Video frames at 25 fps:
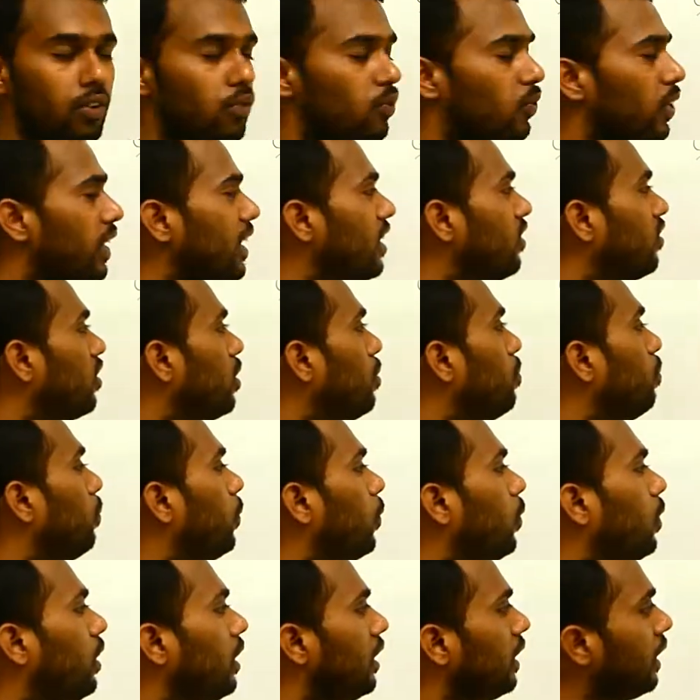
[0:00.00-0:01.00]
very
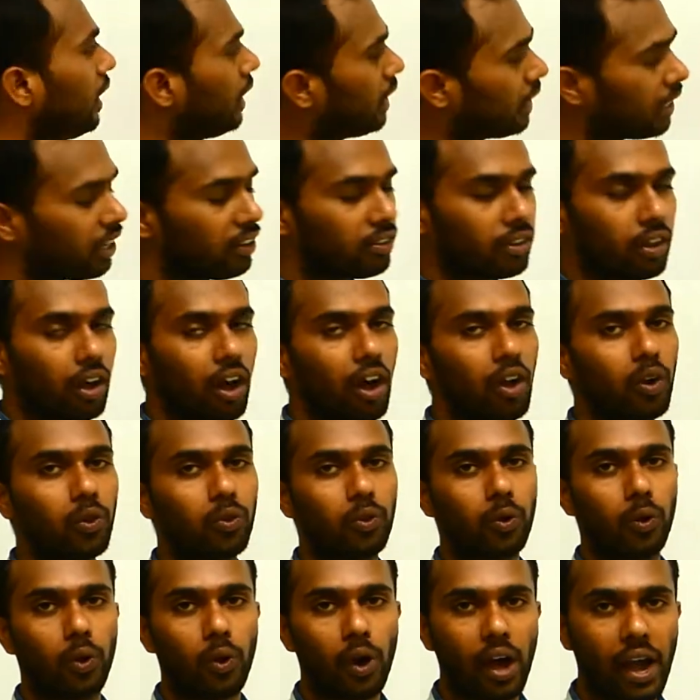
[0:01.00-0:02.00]
simple, it is
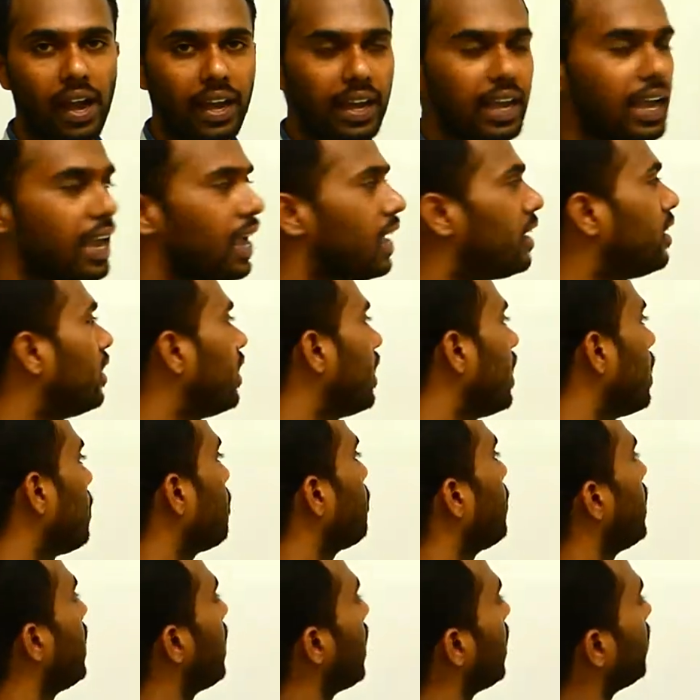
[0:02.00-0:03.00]
also again a
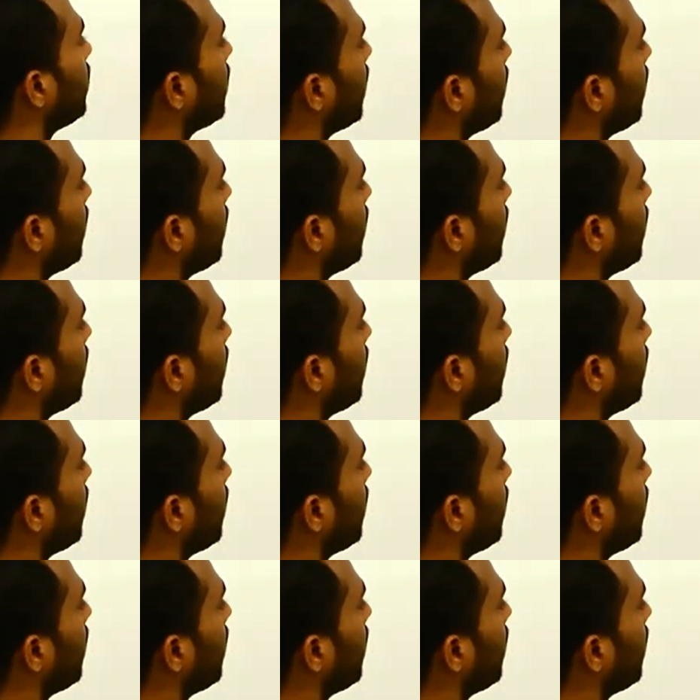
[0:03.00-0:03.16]
p-n